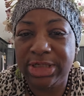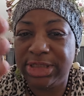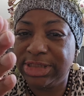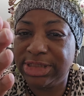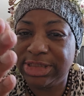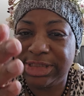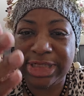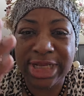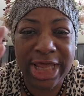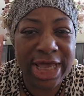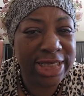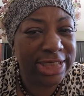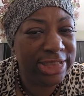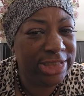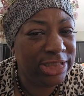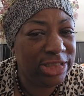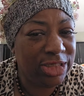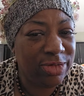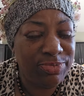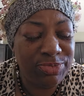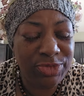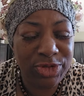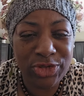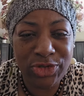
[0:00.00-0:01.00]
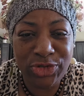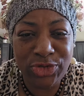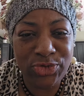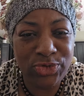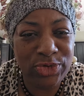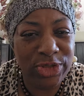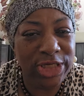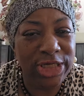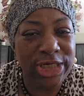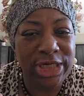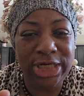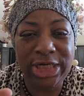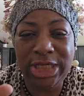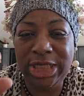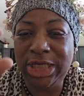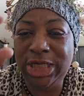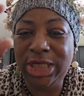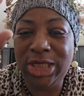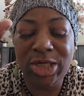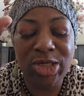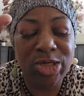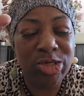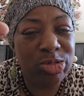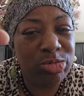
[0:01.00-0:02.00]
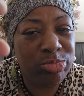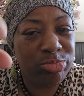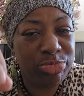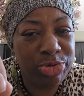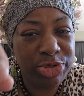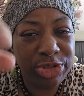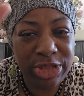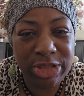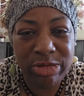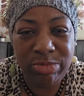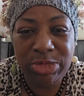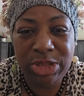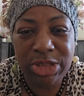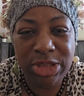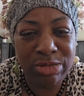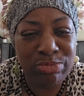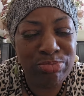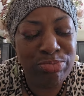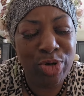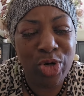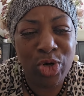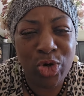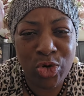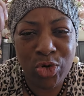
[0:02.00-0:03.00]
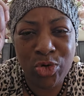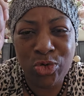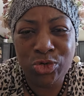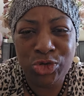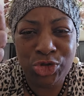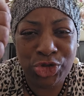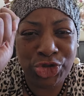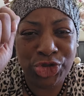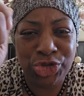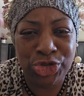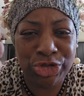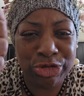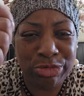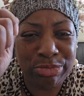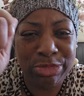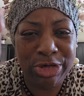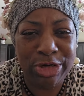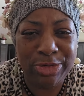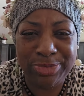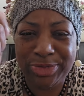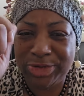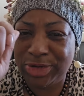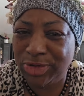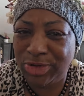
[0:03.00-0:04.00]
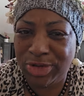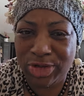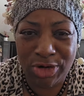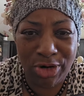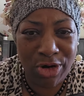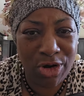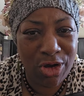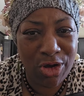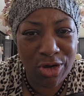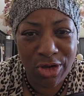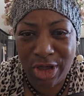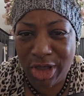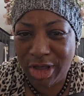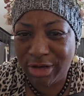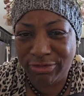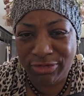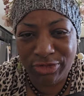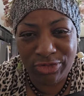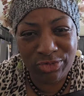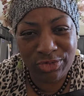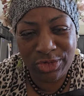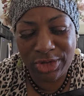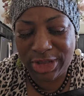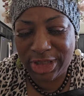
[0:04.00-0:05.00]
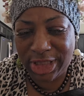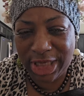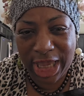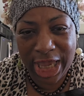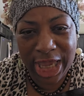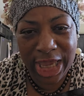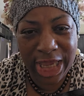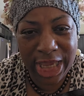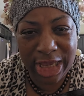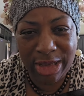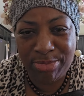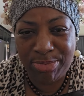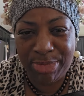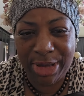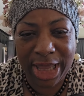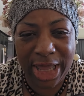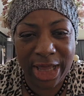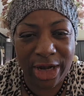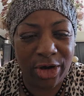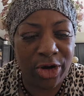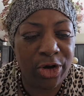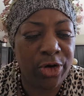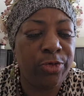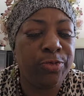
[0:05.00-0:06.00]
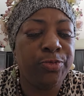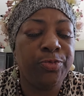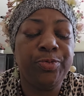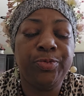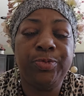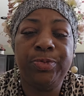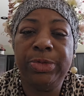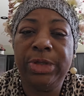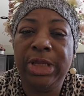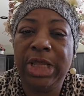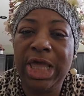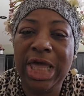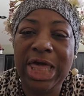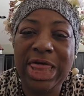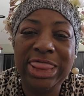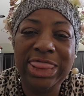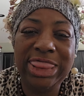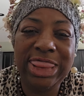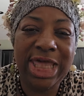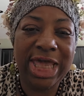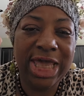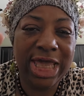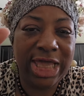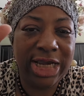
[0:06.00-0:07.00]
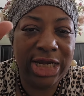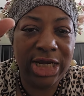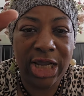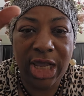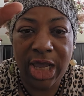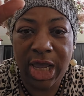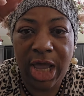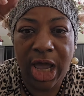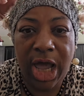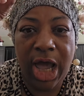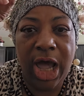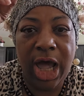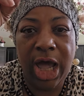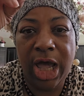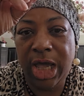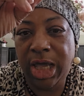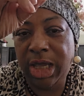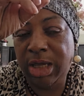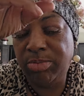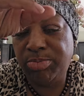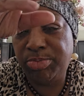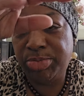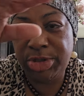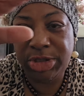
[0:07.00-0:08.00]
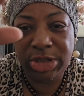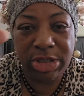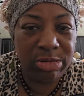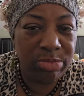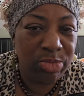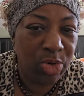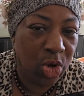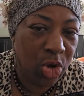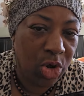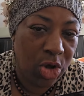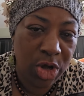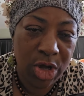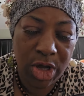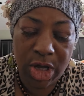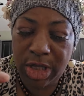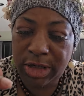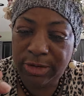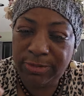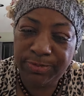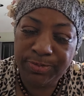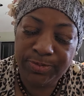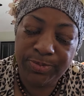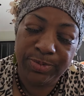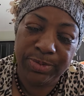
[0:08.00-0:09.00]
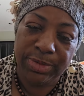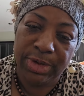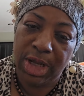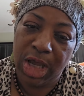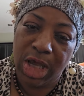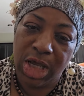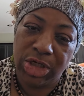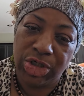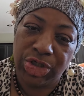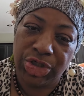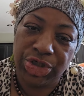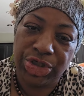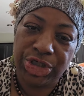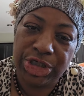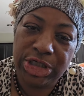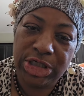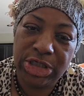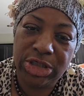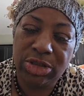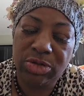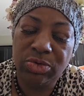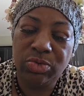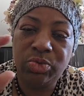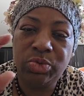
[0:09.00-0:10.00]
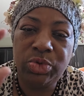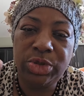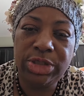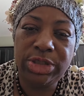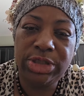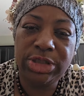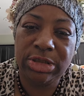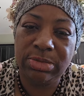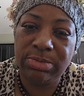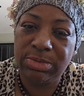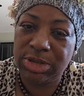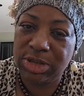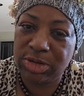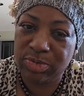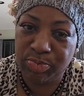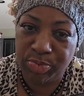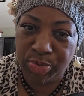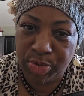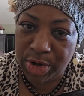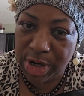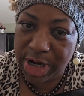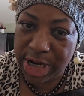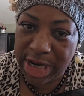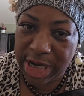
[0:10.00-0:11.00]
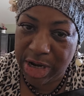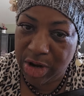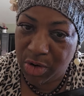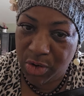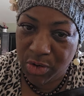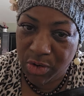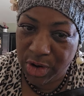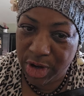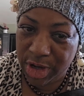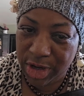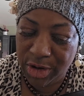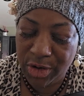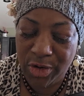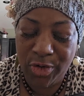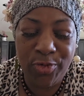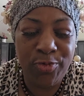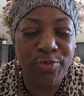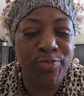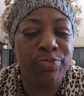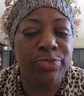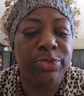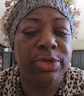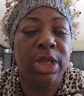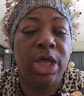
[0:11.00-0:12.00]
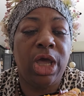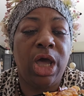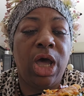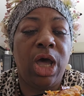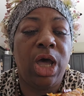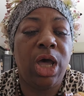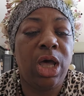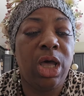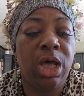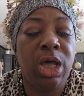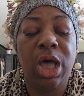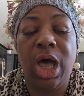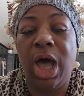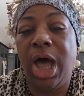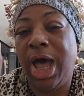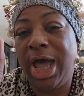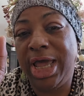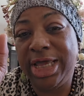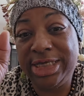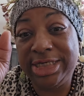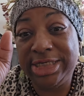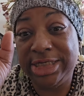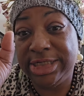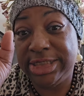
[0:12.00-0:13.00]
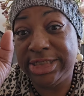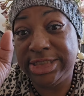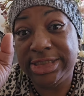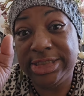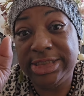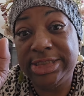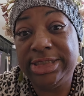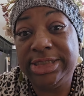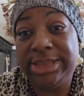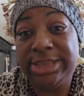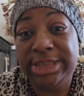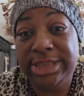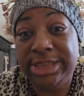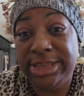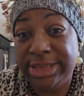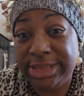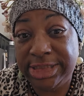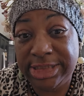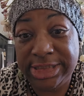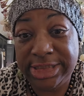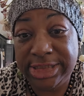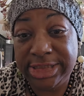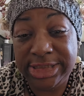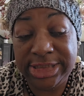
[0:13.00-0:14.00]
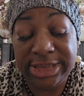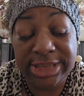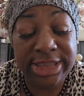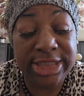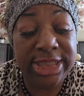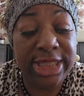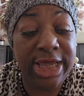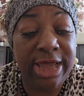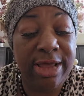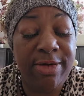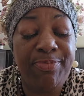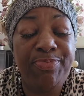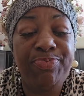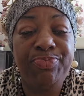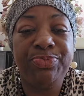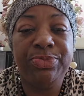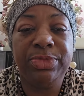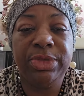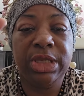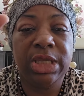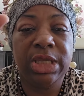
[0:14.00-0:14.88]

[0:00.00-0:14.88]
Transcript: sliced up the zucchini, put them in the bowl, shook them up so they're all covered with the egg batter. And then I put them on a sheet with some spray oil. I seasoned them.